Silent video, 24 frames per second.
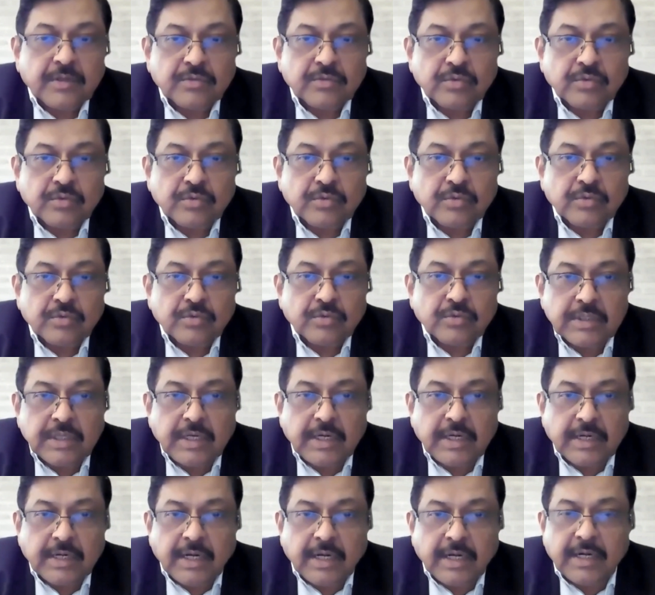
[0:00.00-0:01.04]
So it is a
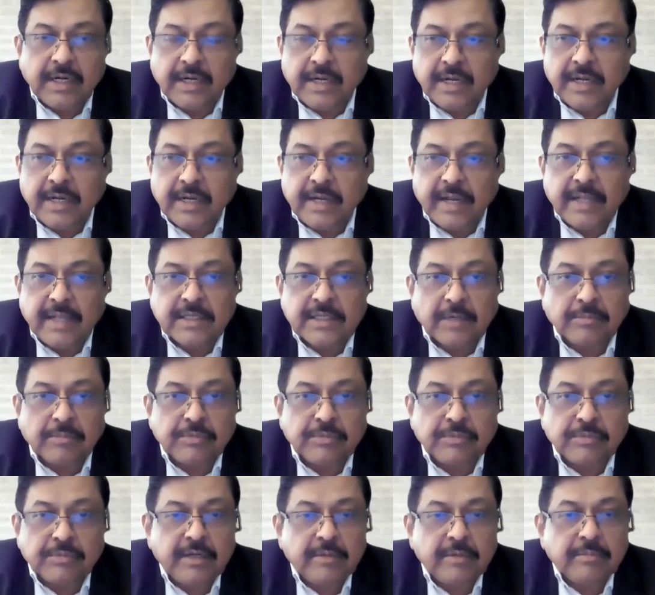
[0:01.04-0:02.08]
little detailed
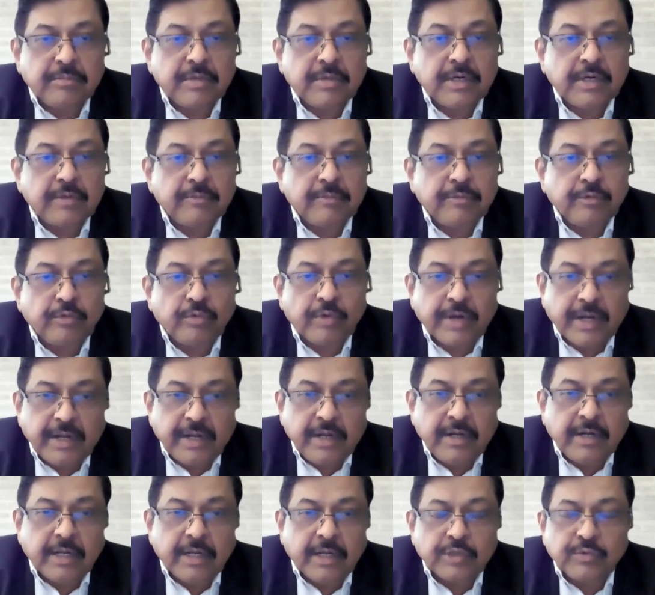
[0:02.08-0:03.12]
subject, but if you
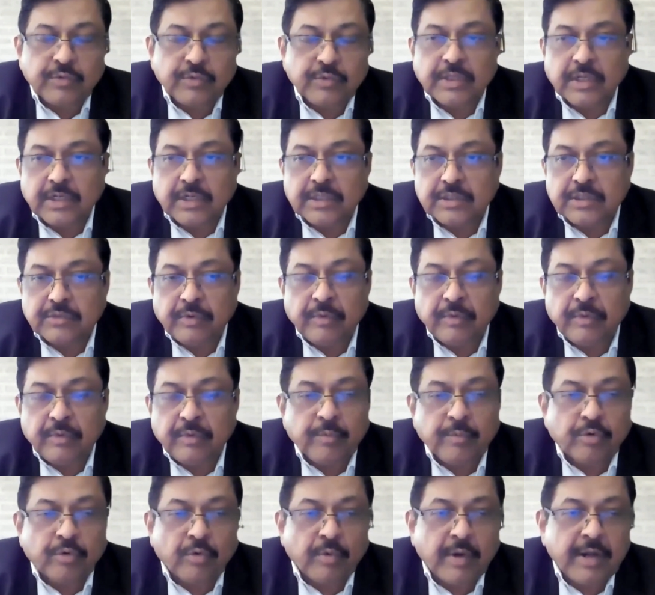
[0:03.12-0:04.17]
get in touch with us, we
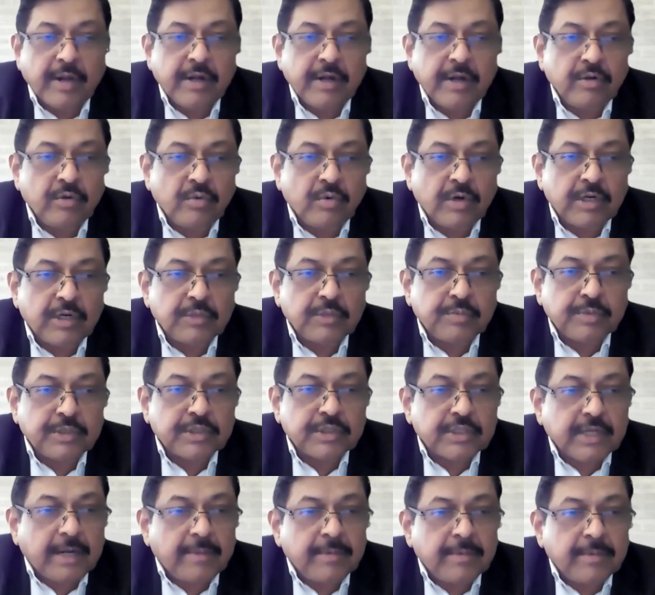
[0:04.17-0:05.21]
will provide you what is
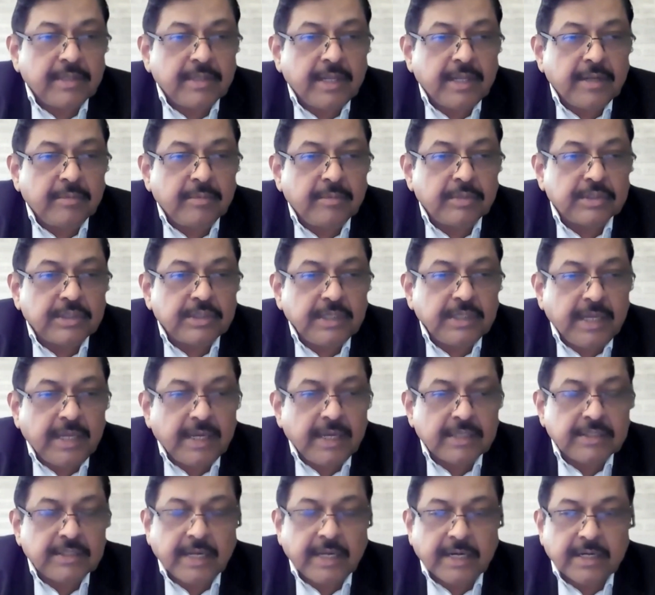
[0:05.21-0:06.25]
prescribed in the NBC,
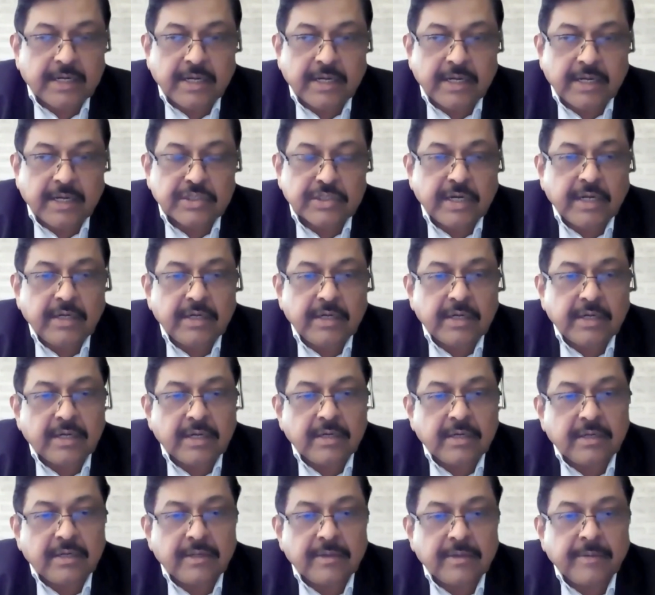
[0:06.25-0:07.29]
exact extract,
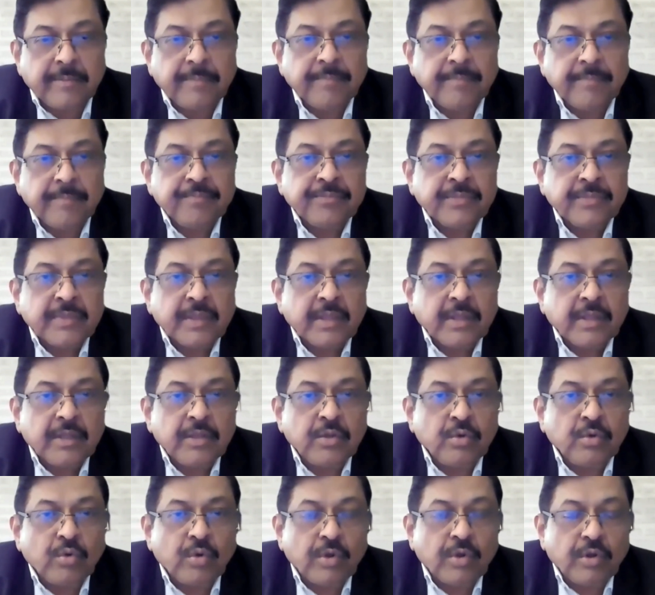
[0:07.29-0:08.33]
and
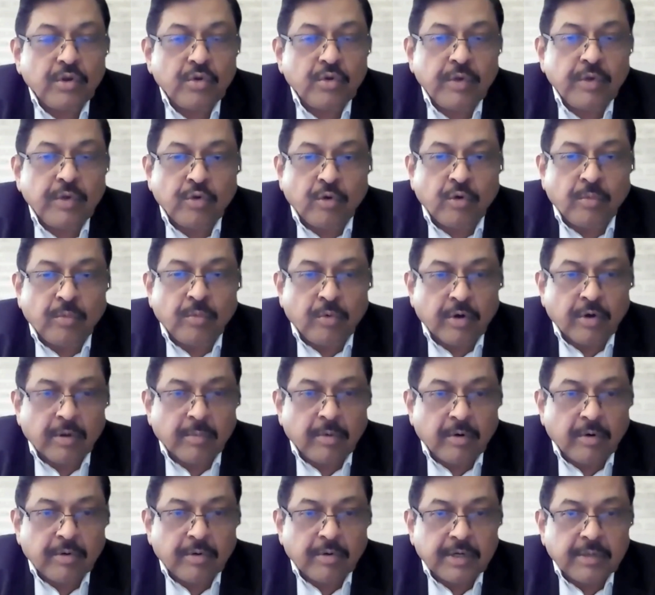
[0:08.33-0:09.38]
you will know more
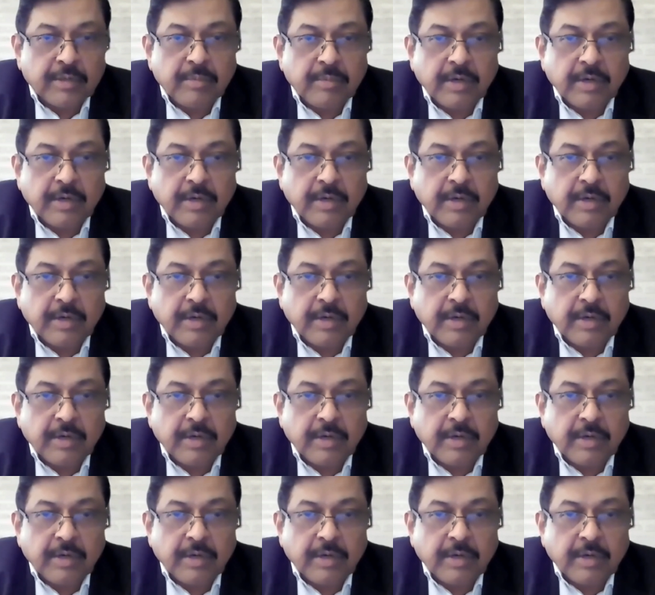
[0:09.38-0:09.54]
about it.